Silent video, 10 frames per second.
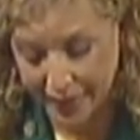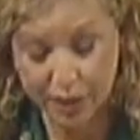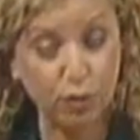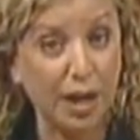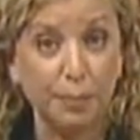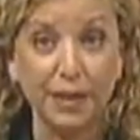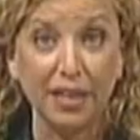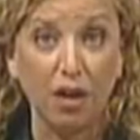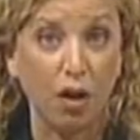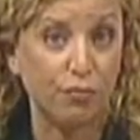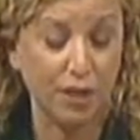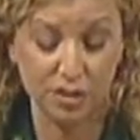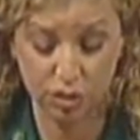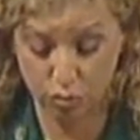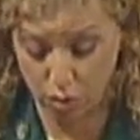Incredibly, our
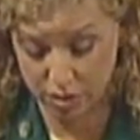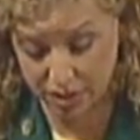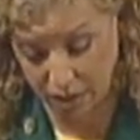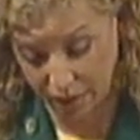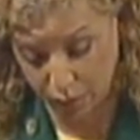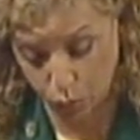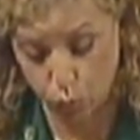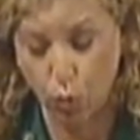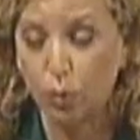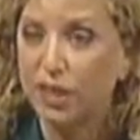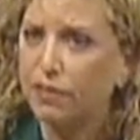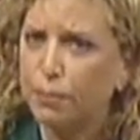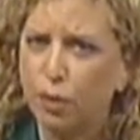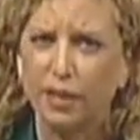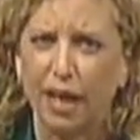friends across the aisle won't even
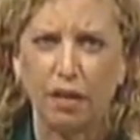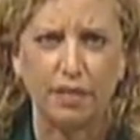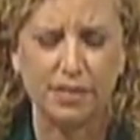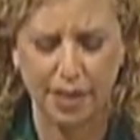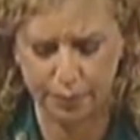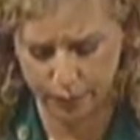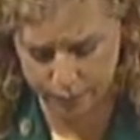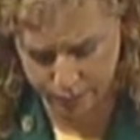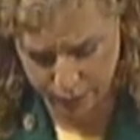put that on the table.